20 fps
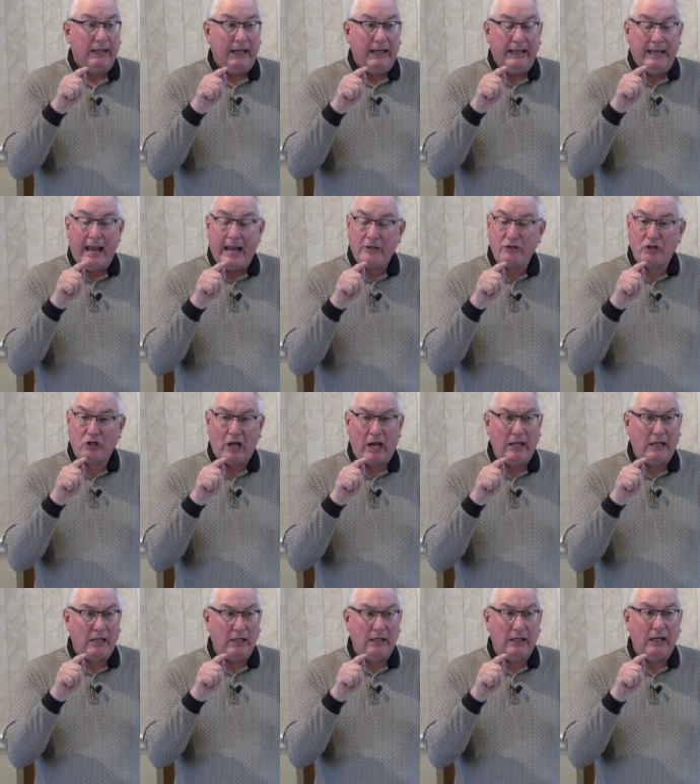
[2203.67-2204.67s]
And that
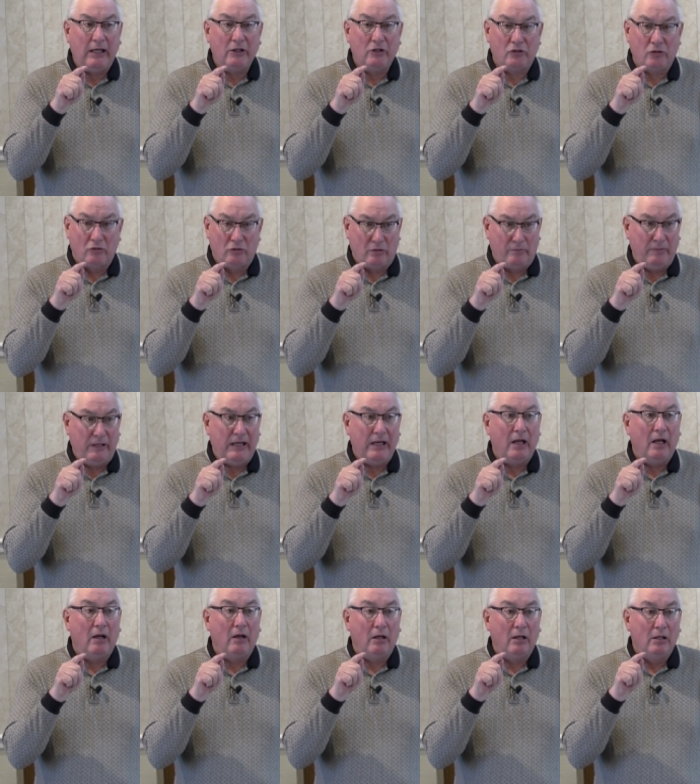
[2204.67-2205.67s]
shaking is going to be
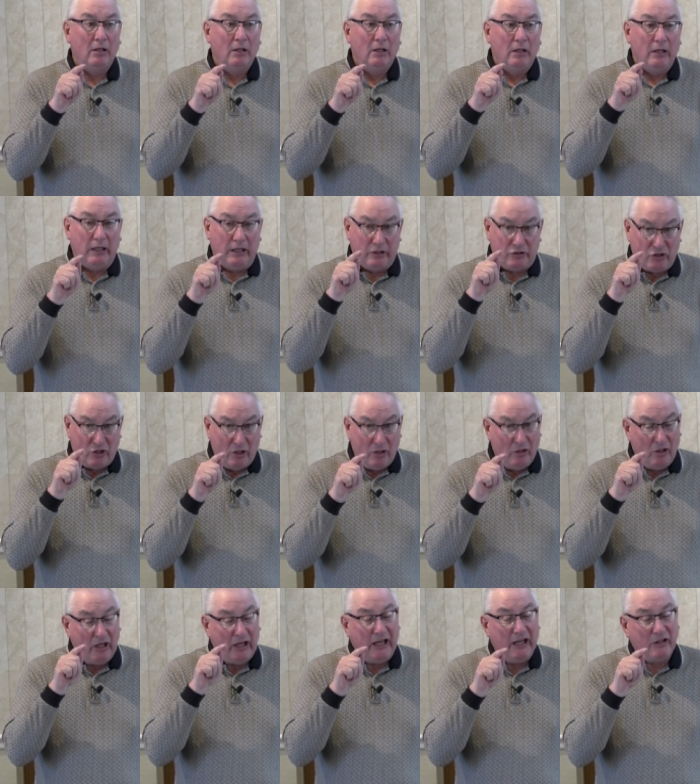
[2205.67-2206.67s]
a it's
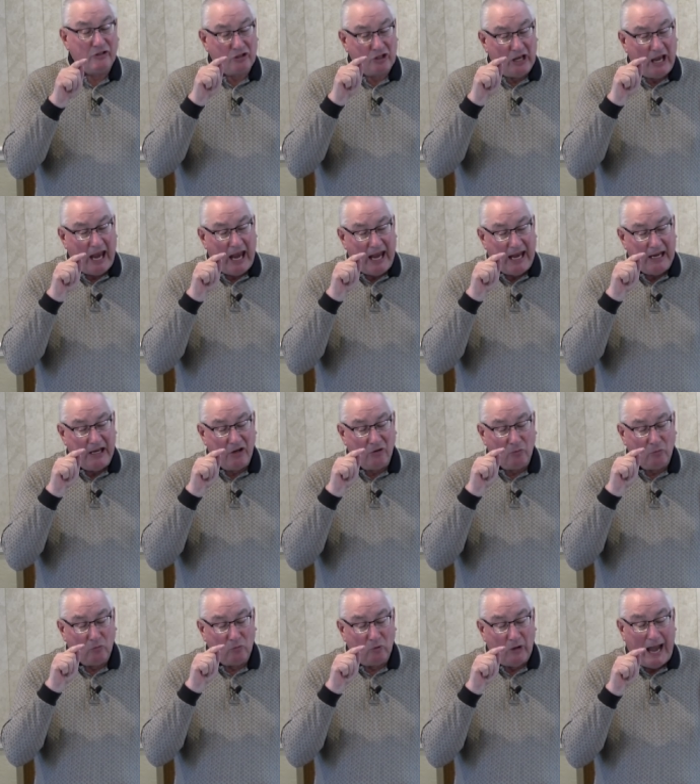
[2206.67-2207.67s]
a it's a
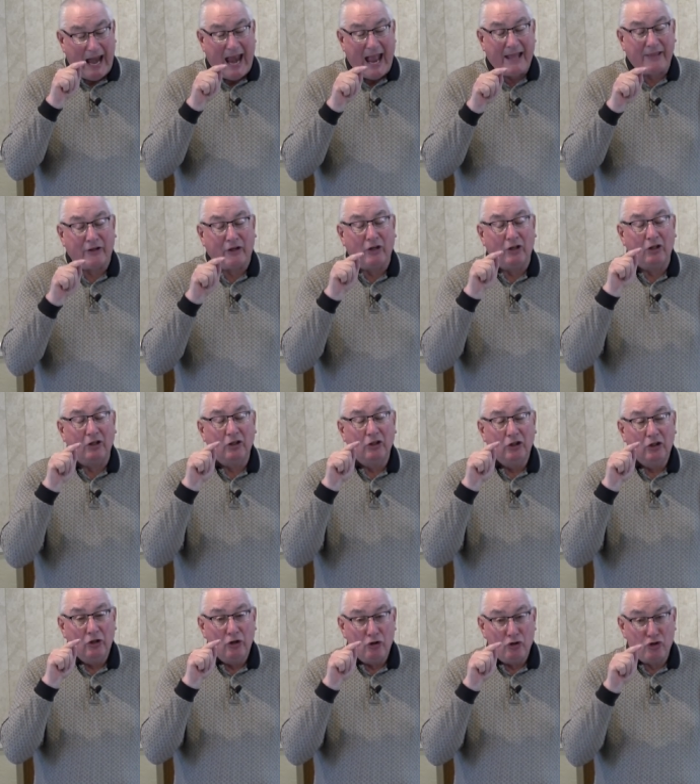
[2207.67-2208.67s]

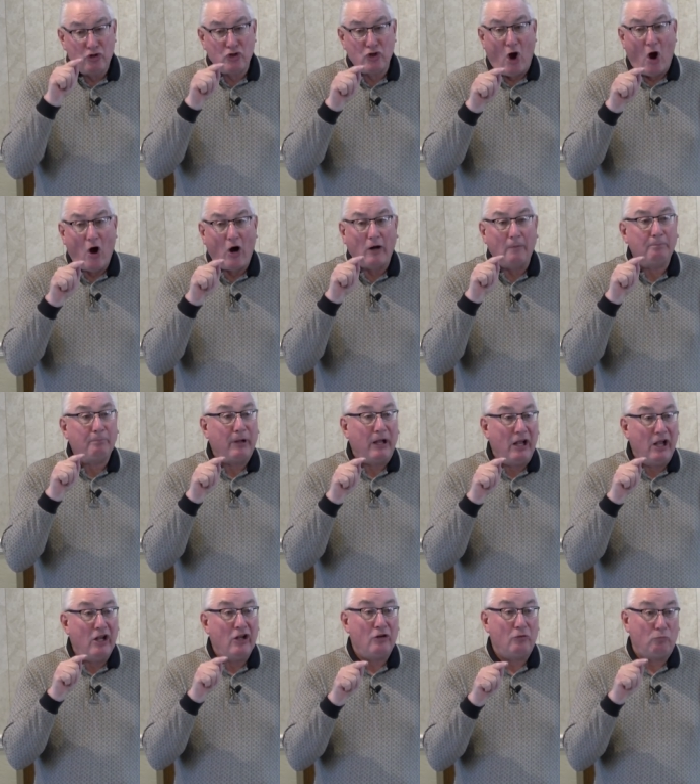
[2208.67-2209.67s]
rather sharp
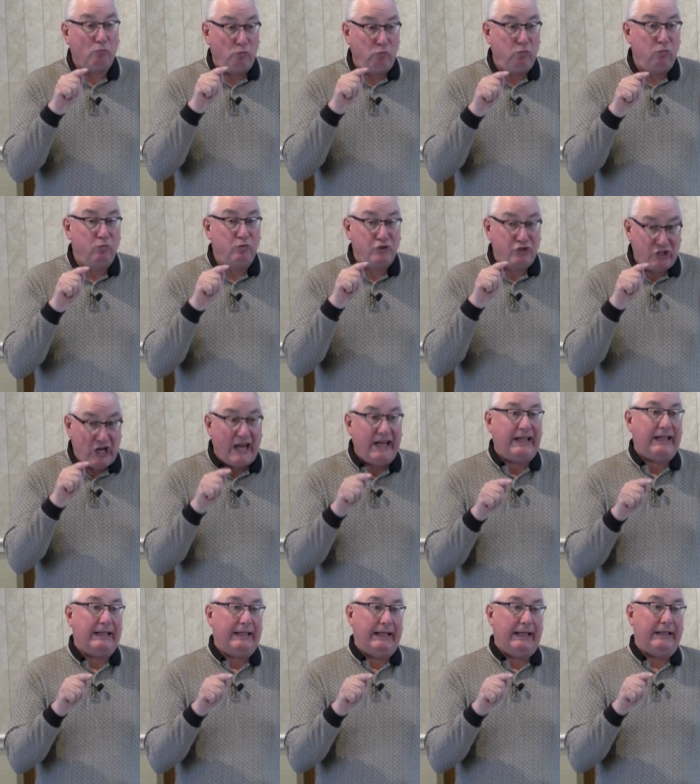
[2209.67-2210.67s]
uh,
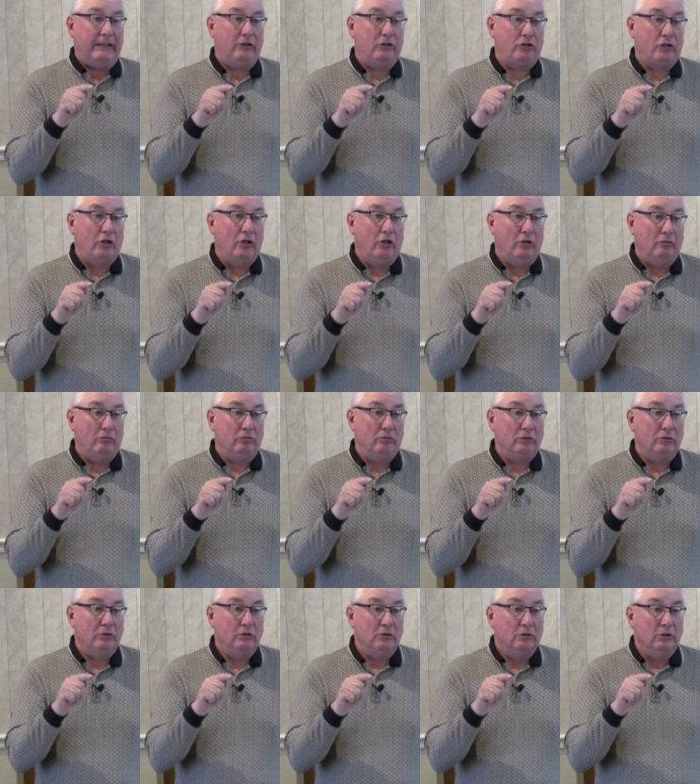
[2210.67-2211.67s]
shaking too,
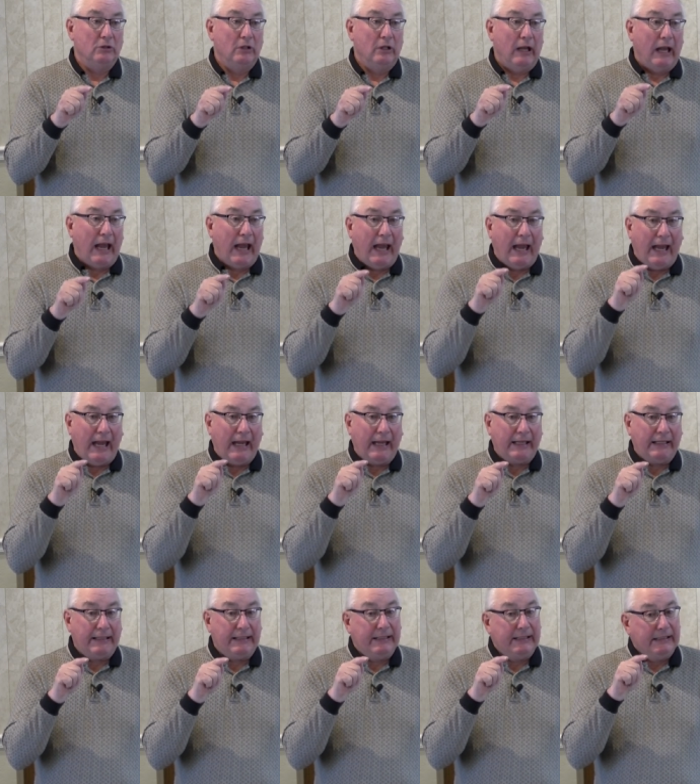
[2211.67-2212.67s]

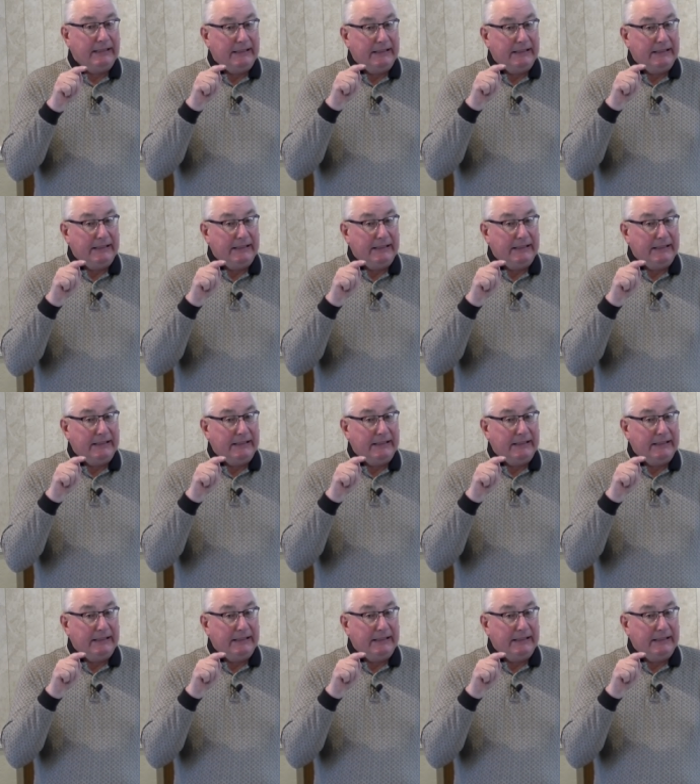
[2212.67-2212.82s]
and